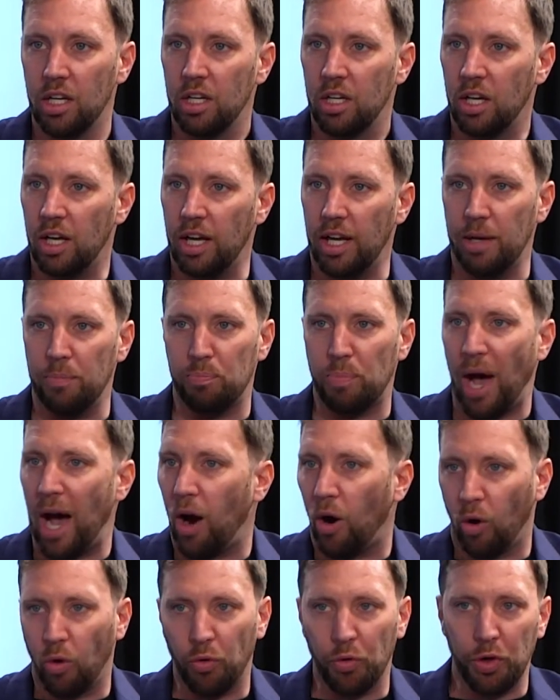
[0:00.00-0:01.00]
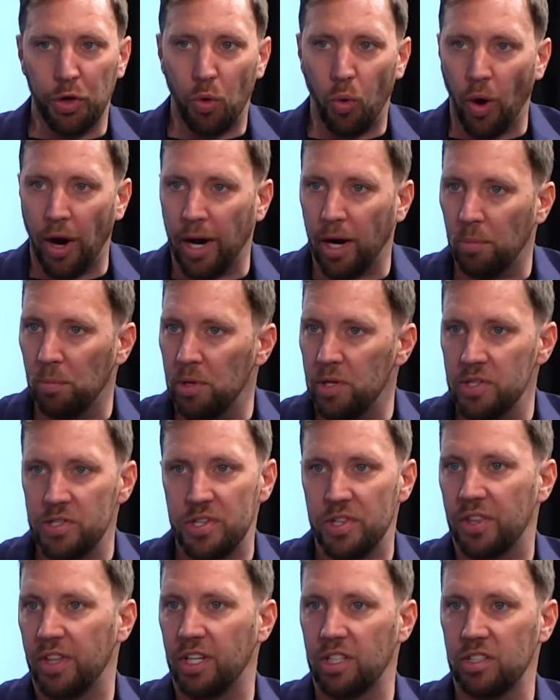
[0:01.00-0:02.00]
And power requirements
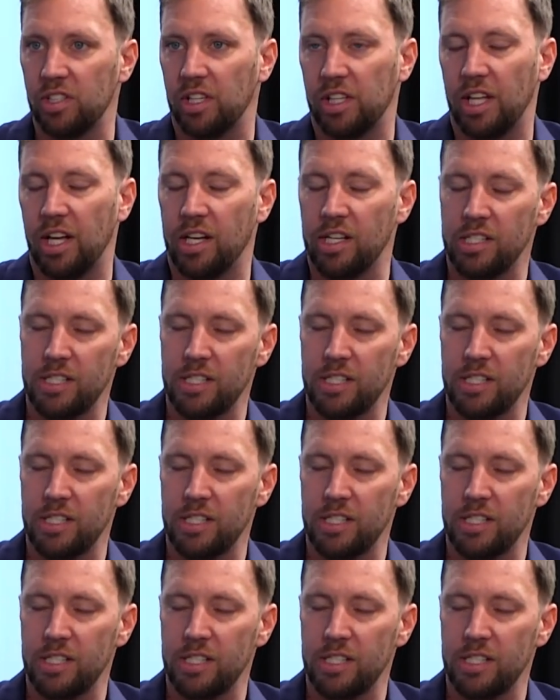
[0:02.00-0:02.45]
and things like that?